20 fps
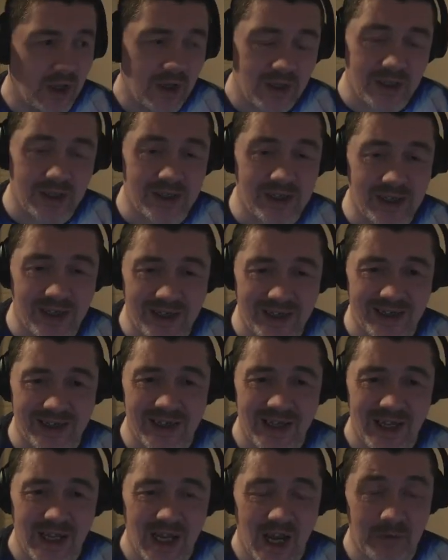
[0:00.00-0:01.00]
I
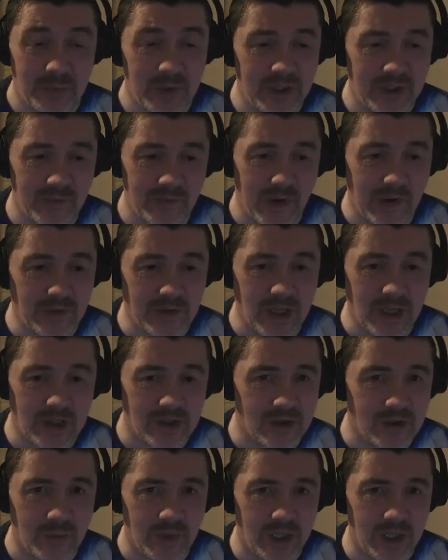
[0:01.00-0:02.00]
played with Valguero
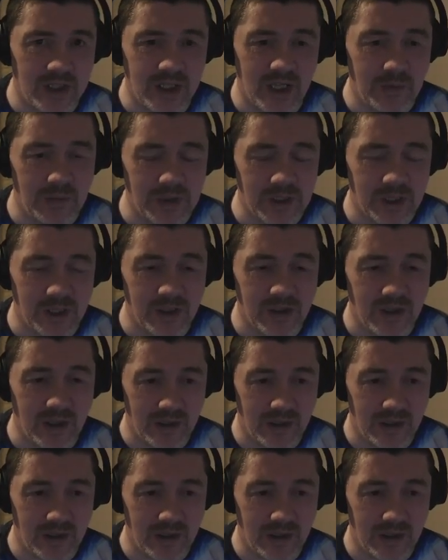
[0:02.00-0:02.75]
so many times, and